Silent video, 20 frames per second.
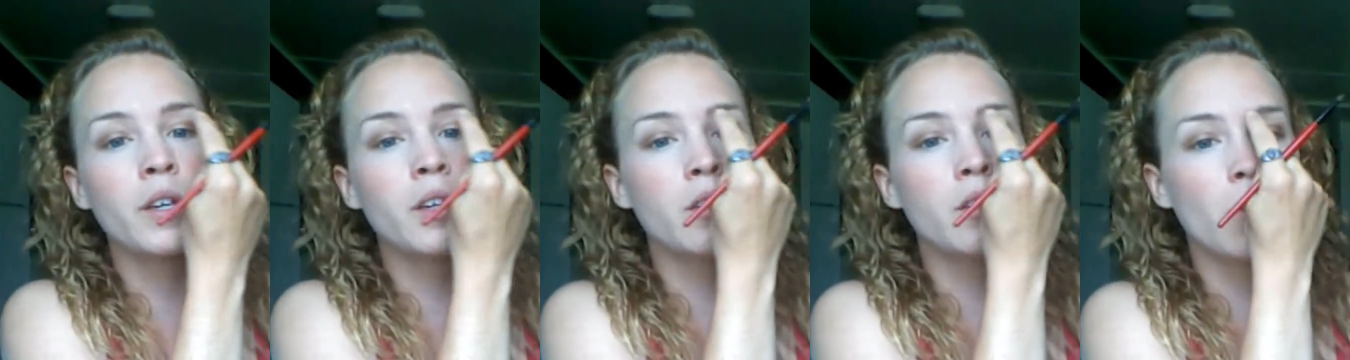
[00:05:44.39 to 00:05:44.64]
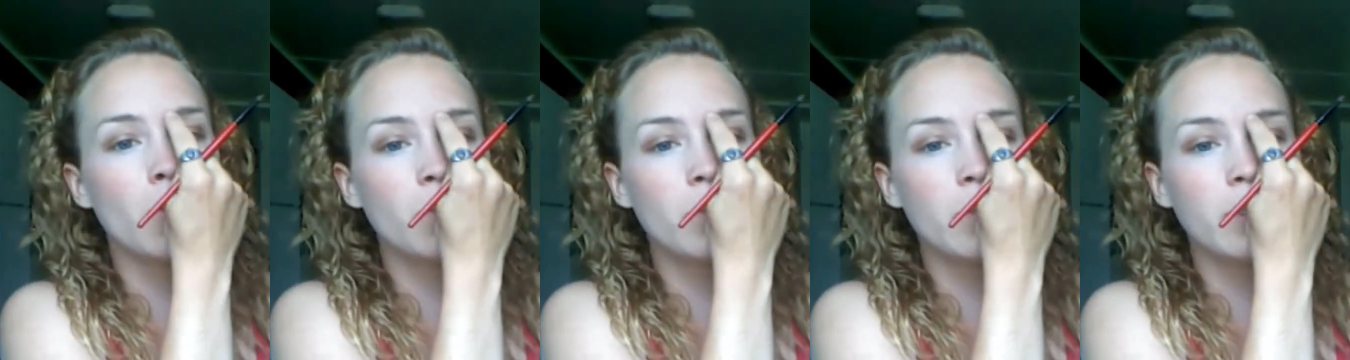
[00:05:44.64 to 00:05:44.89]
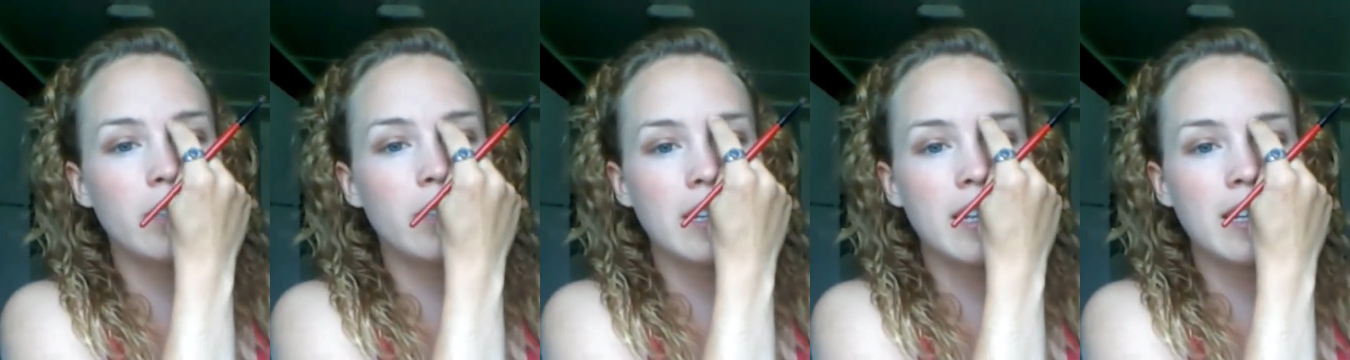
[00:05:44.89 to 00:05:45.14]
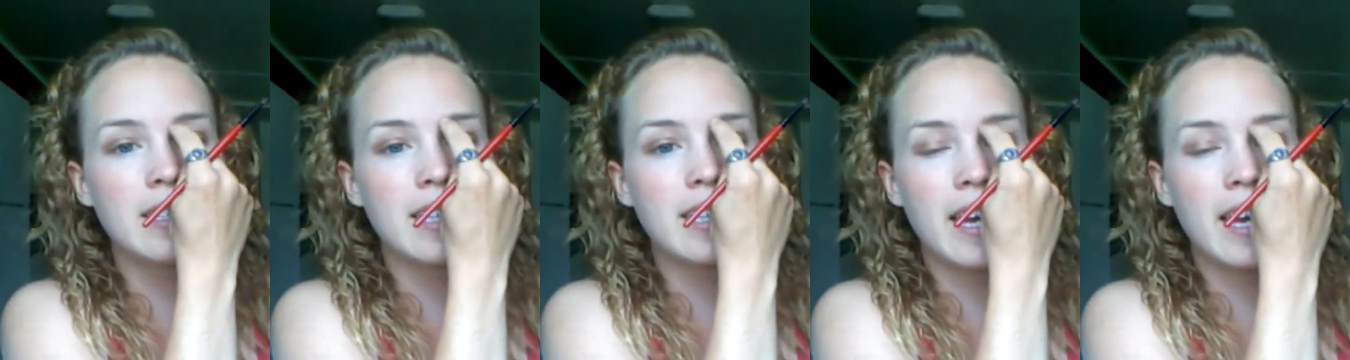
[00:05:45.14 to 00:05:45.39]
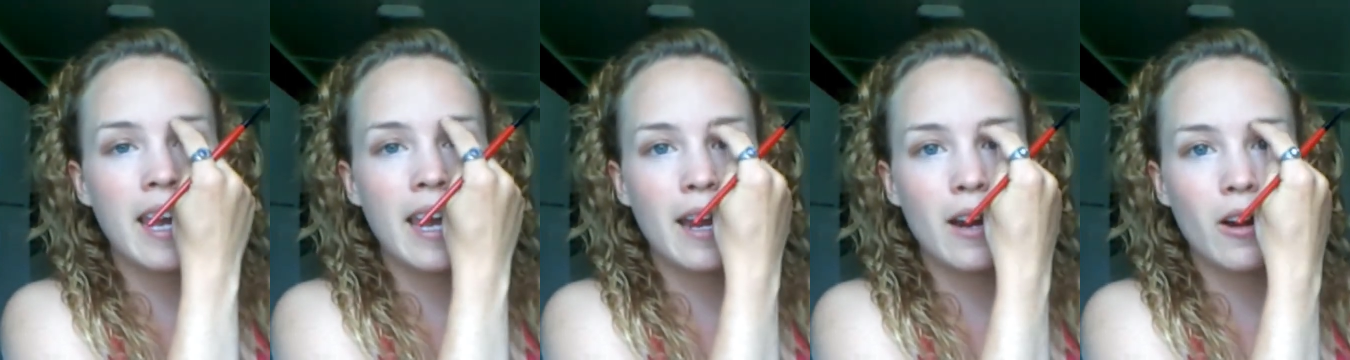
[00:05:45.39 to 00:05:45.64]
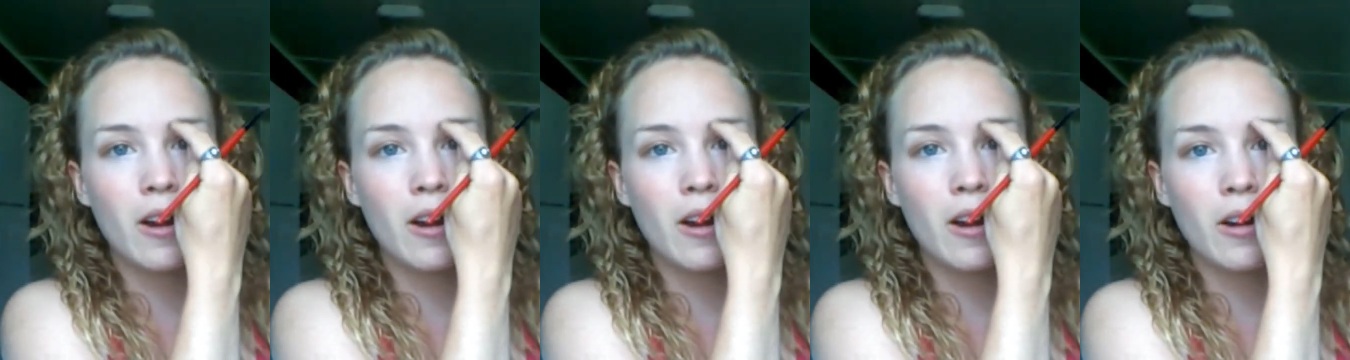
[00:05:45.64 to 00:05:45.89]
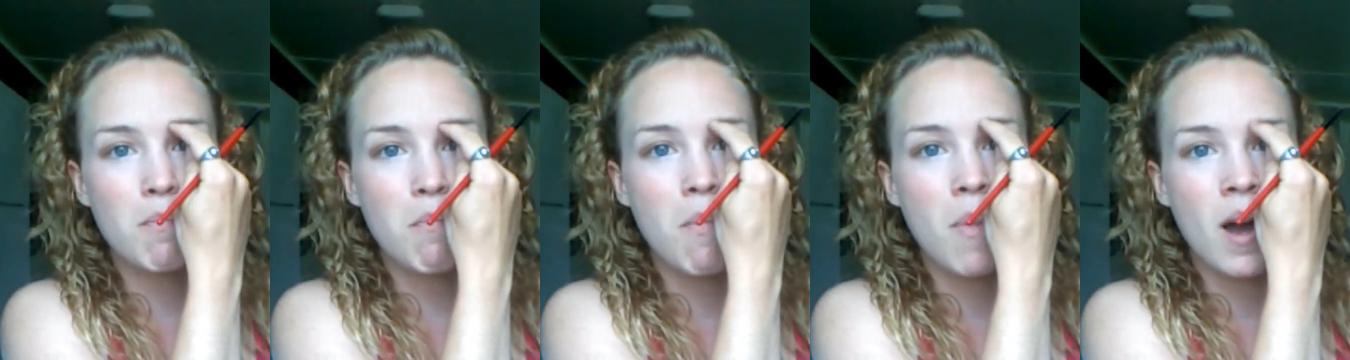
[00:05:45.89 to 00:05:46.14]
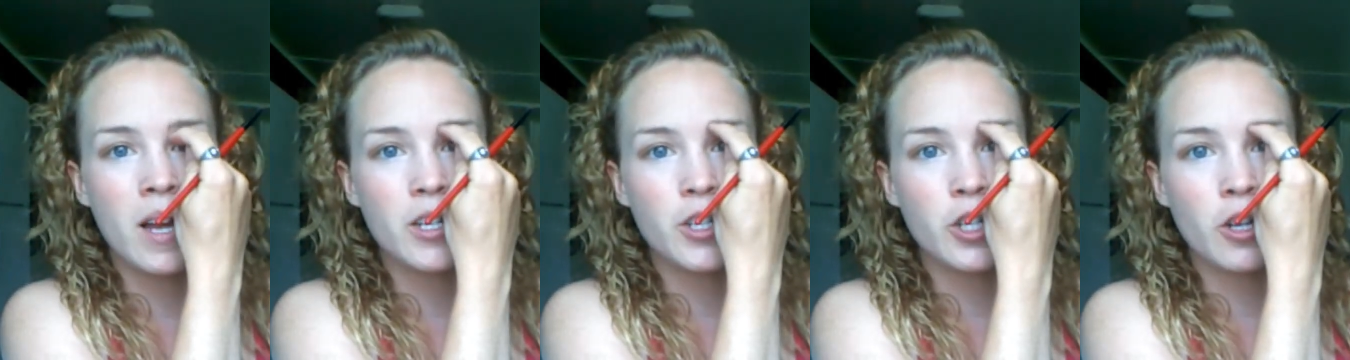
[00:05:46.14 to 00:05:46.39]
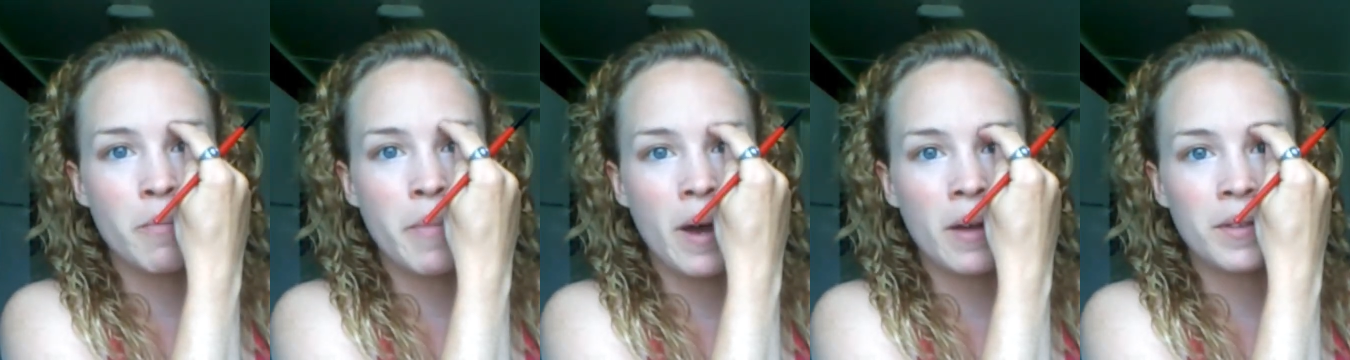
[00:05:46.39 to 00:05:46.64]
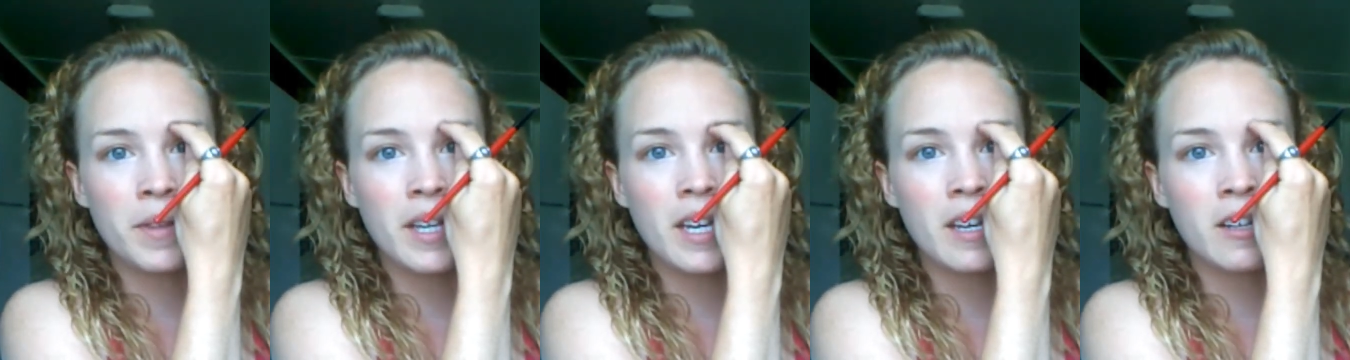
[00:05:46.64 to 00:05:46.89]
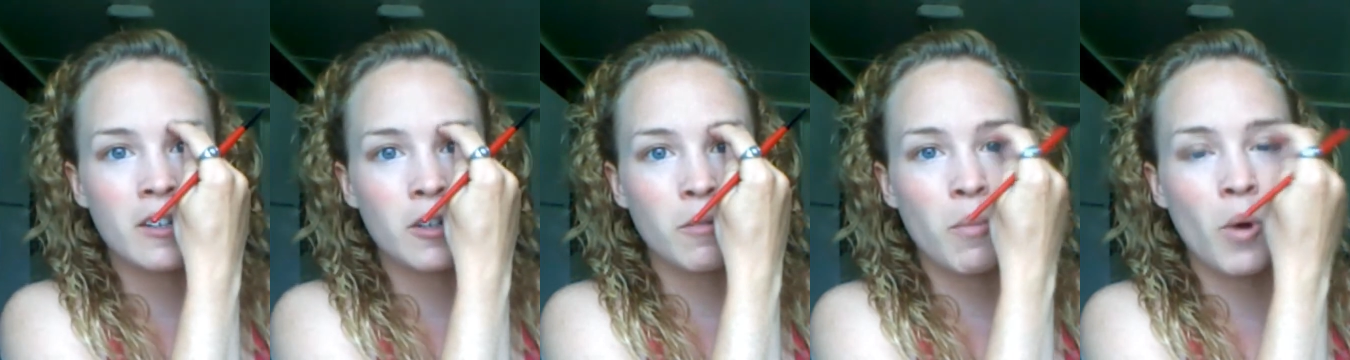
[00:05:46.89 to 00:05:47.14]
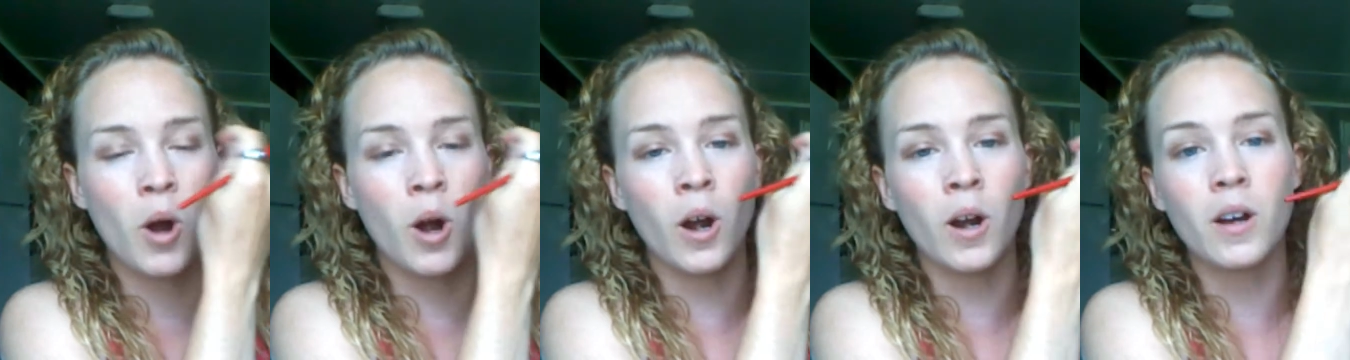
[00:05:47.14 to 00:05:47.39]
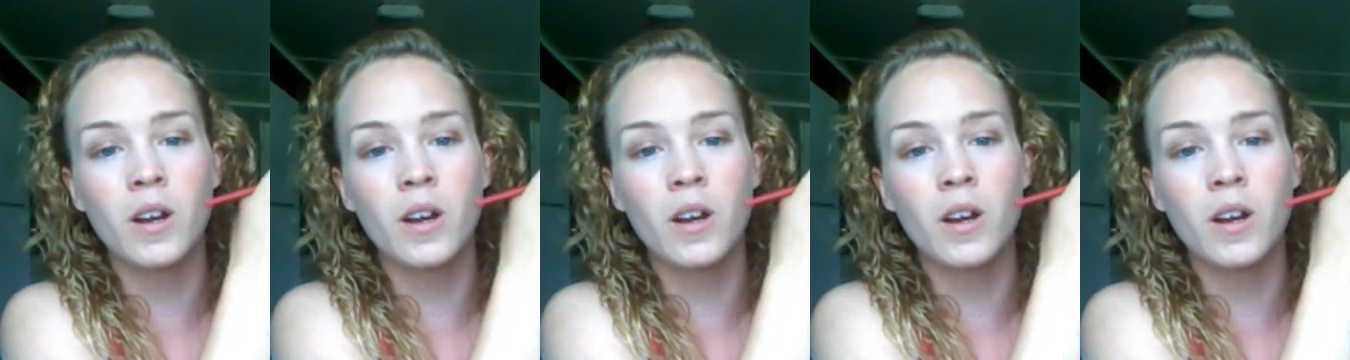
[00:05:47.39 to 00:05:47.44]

You don't really need to care as much about the inner part